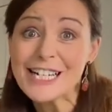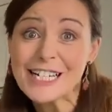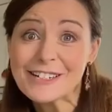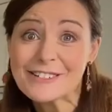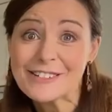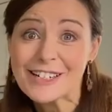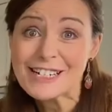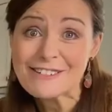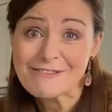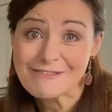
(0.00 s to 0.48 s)

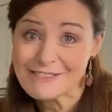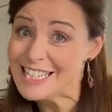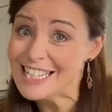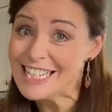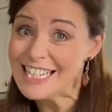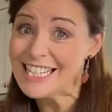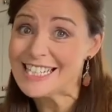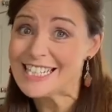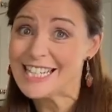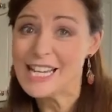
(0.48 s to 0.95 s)
quick, really
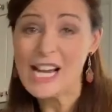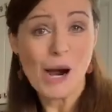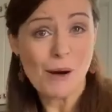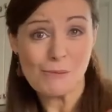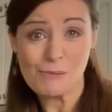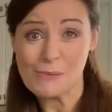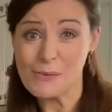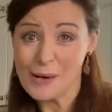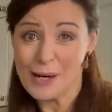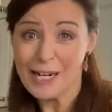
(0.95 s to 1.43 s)
easy.
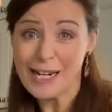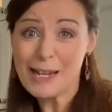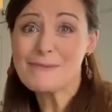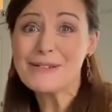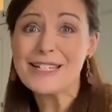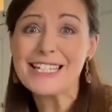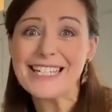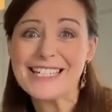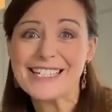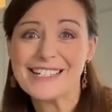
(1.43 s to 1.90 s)
Buon
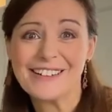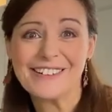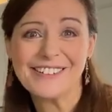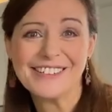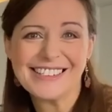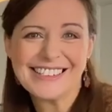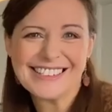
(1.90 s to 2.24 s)
appetito.